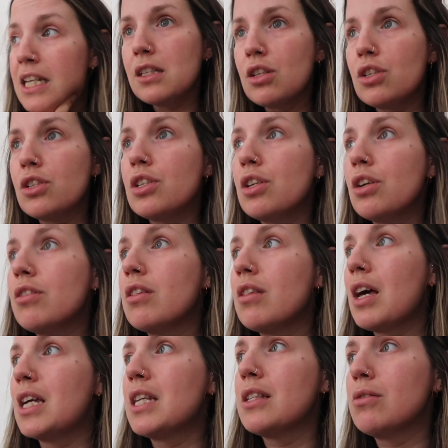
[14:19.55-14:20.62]
It's good to know that
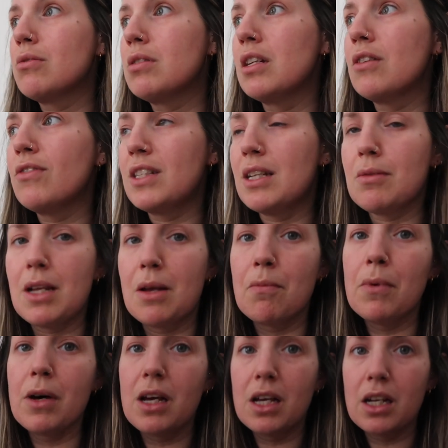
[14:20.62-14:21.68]
that is sorted for
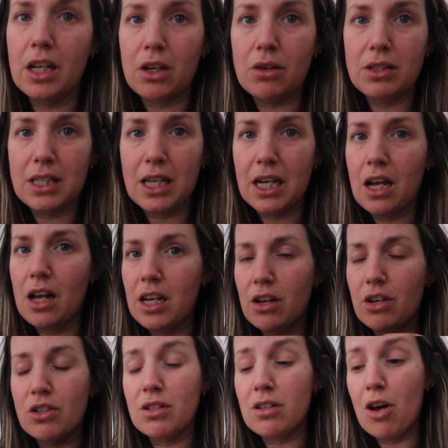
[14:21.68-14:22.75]
September. And like I was saying
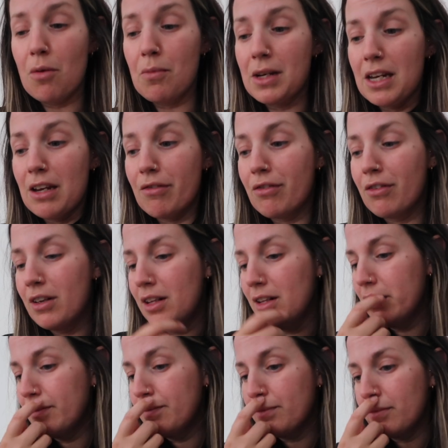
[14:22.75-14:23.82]
earlier, I just can't believe
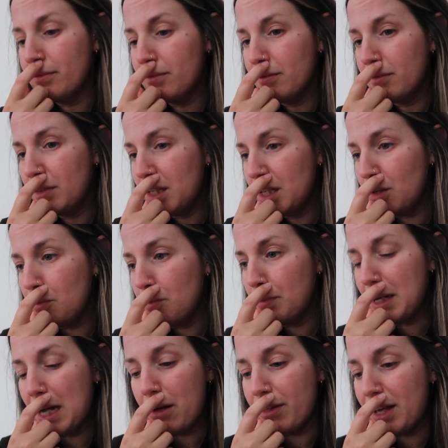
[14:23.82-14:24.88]
he'll
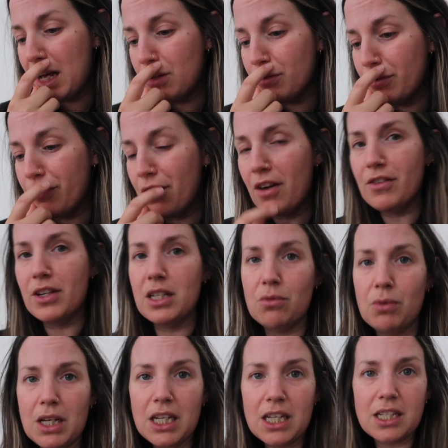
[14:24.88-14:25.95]
be out the house for 5 days
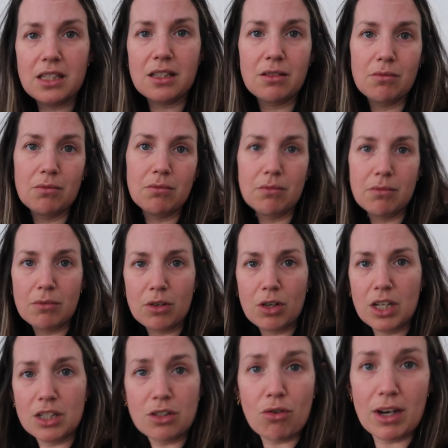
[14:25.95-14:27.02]
a week.
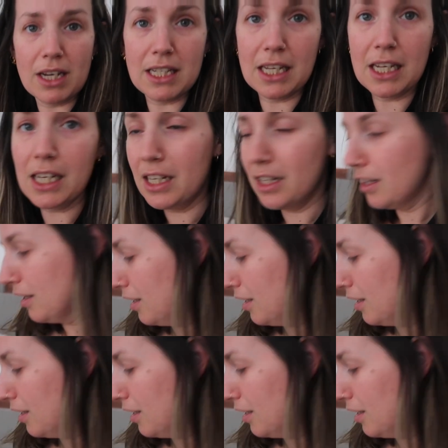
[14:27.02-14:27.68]
It's crazy.